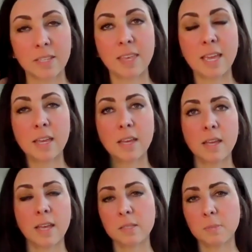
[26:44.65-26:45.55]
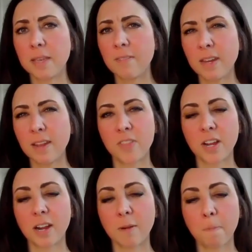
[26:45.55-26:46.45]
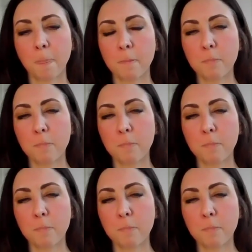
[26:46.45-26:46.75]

to think, even if their